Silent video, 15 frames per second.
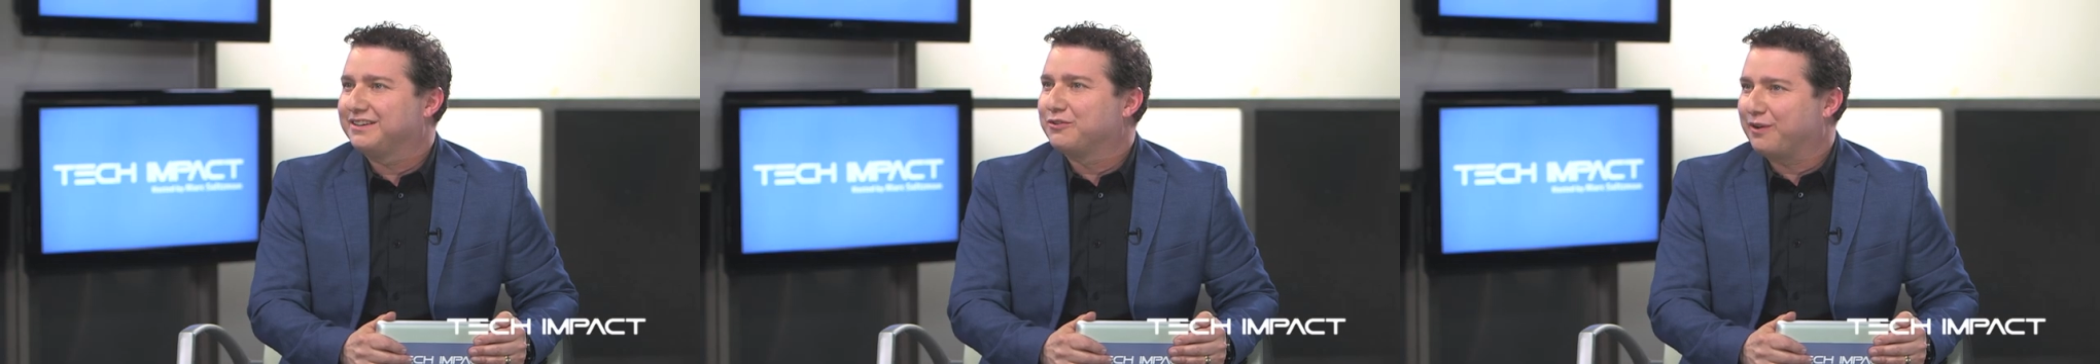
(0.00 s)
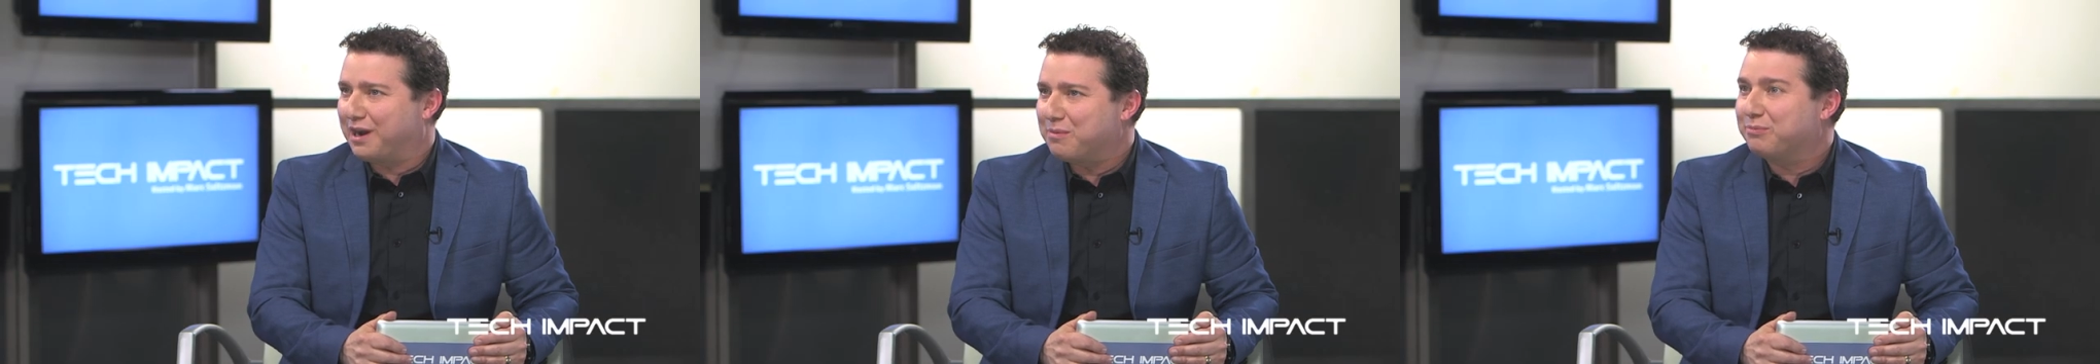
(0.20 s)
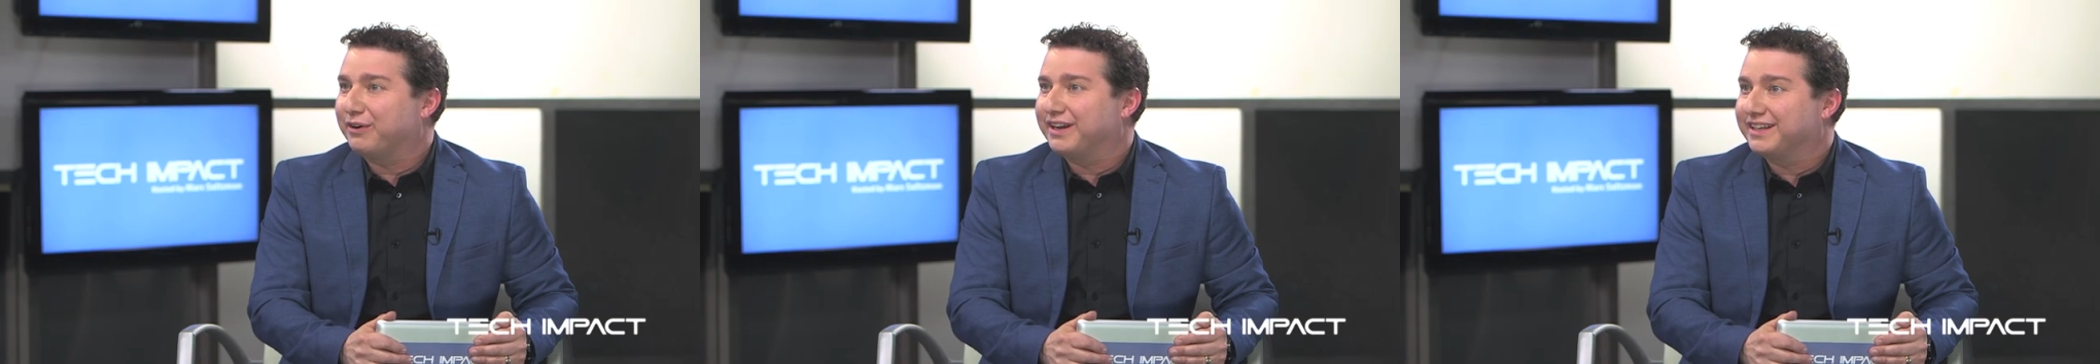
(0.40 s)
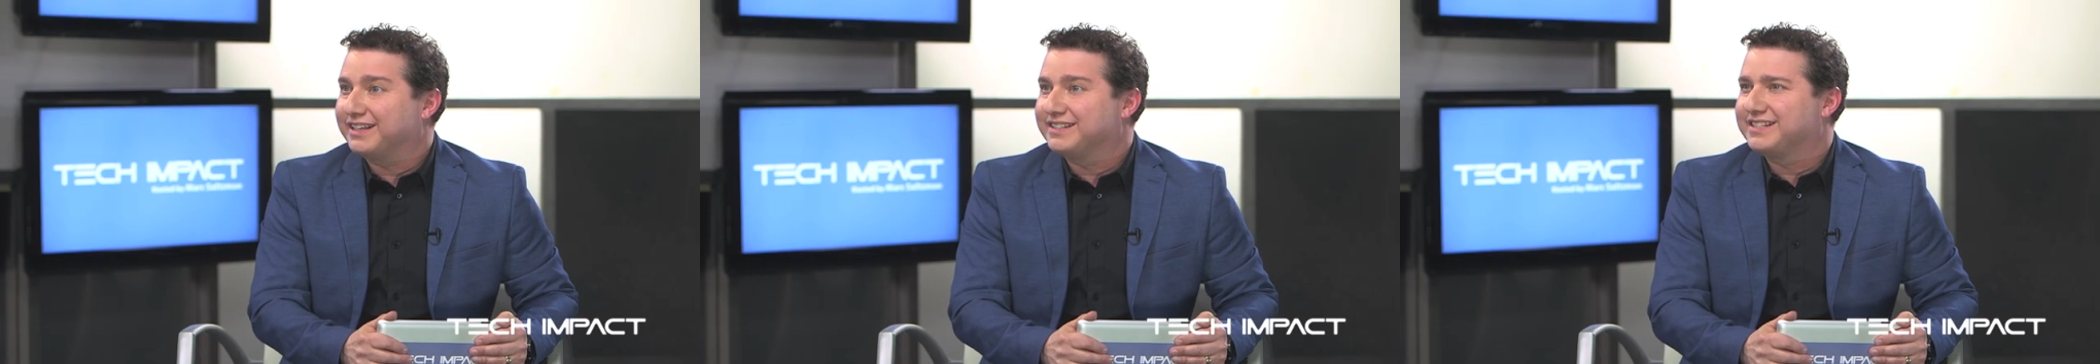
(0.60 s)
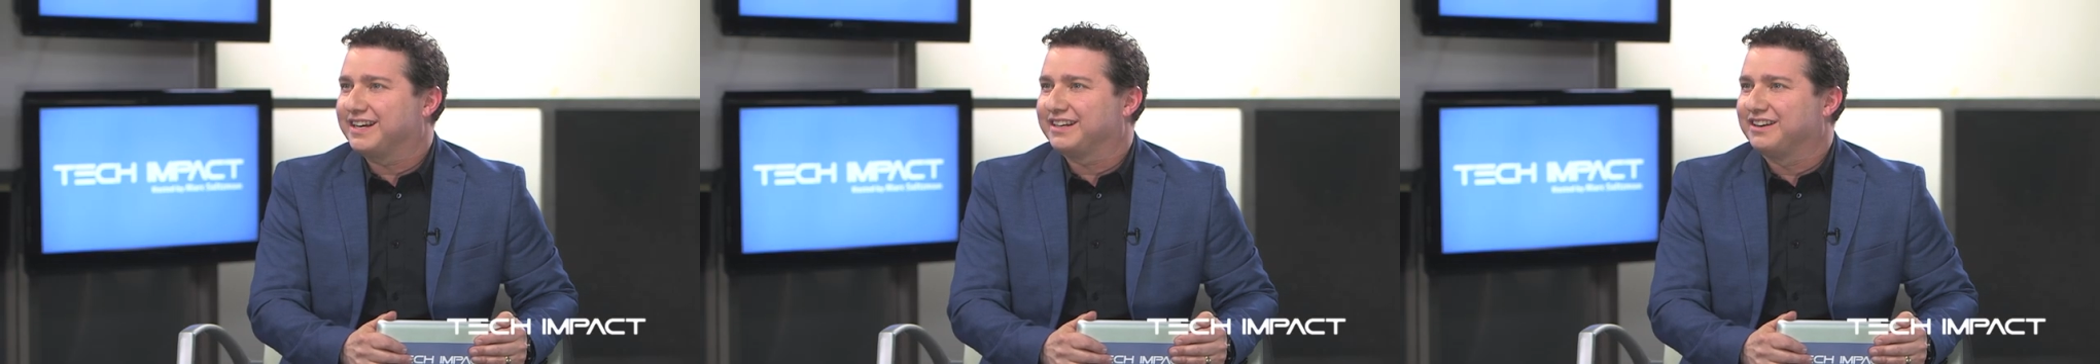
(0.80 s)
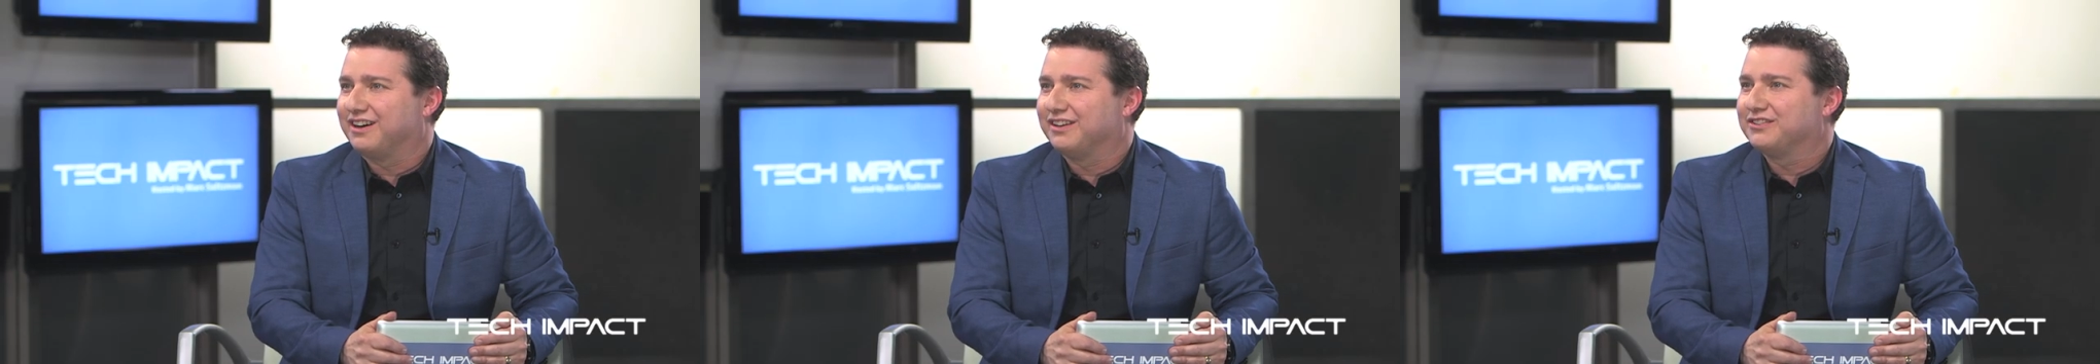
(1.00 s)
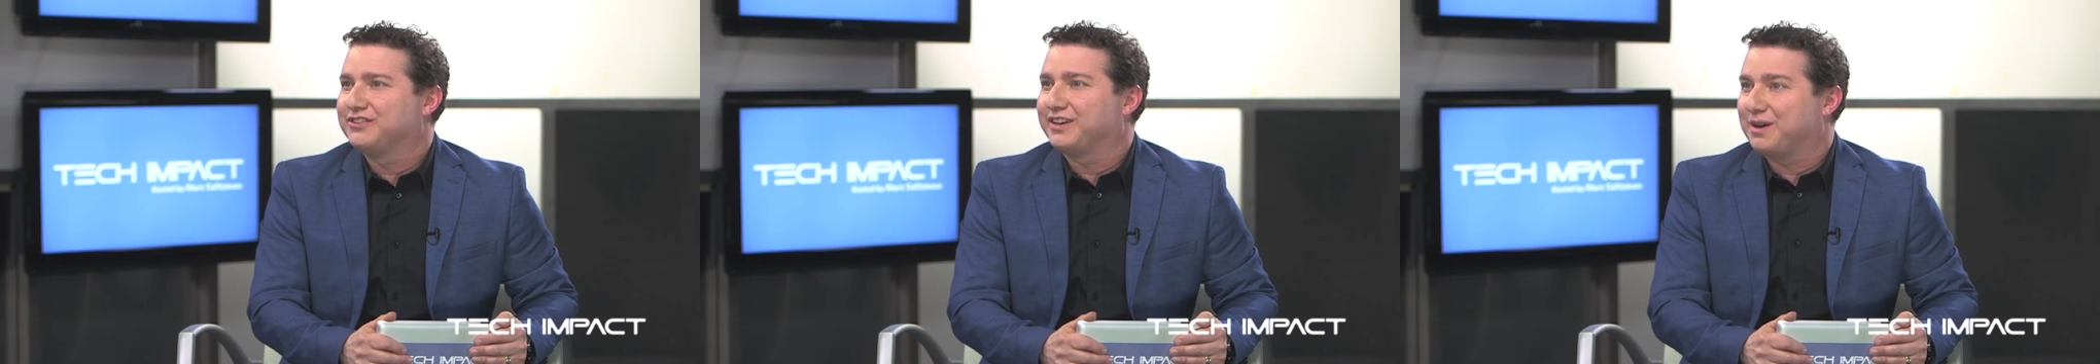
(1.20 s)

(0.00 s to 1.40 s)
groundbreaking technology.